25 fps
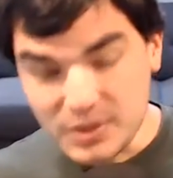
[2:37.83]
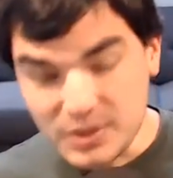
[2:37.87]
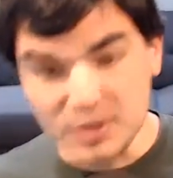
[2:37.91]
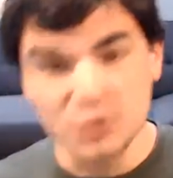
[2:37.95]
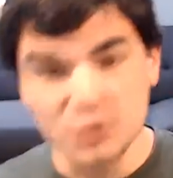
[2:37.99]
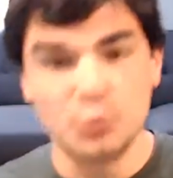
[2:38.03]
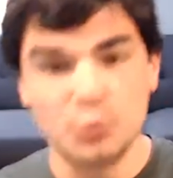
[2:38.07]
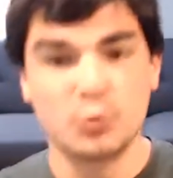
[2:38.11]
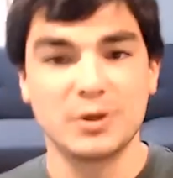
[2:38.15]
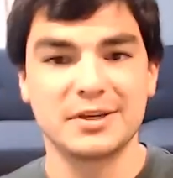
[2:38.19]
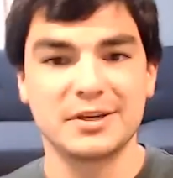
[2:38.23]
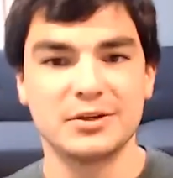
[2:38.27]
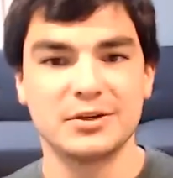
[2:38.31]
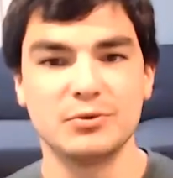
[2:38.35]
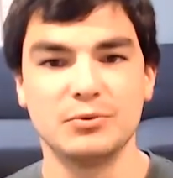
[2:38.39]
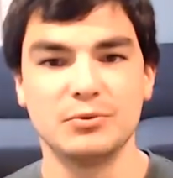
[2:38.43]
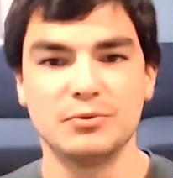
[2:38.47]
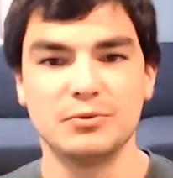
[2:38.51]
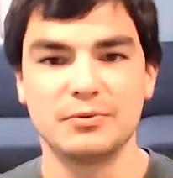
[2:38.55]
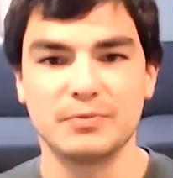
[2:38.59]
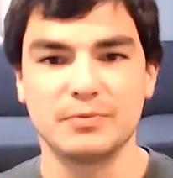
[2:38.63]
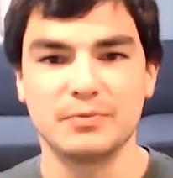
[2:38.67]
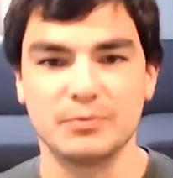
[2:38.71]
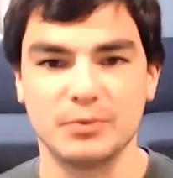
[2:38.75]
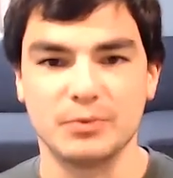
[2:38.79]
when you
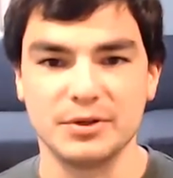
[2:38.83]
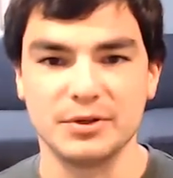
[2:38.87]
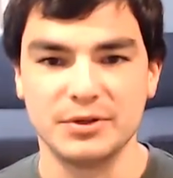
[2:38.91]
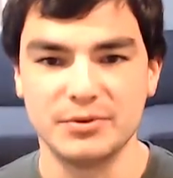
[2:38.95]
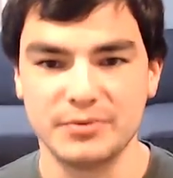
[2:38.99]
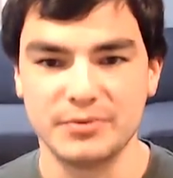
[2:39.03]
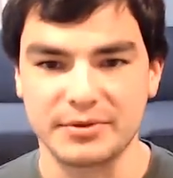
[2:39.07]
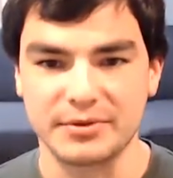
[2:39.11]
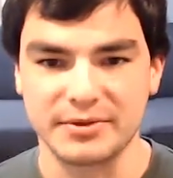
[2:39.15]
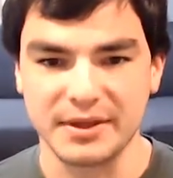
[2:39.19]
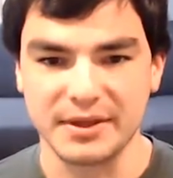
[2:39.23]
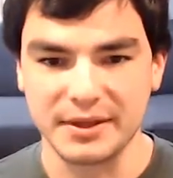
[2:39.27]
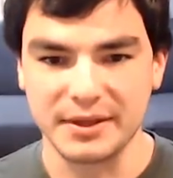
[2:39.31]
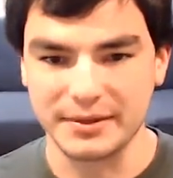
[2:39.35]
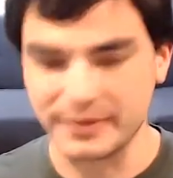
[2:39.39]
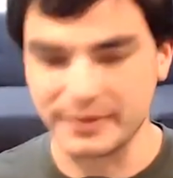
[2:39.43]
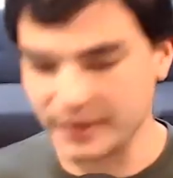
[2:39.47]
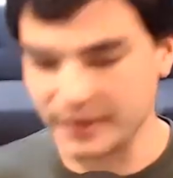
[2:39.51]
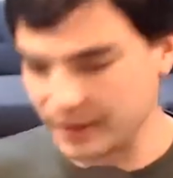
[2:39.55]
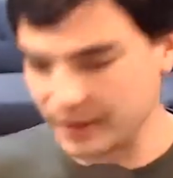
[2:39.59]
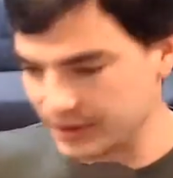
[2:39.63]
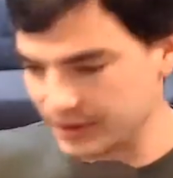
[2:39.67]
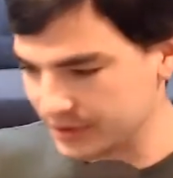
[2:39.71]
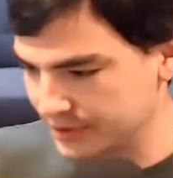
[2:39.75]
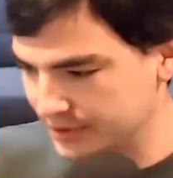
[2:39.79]
think
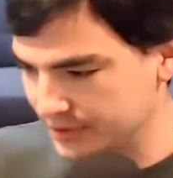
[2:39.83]
that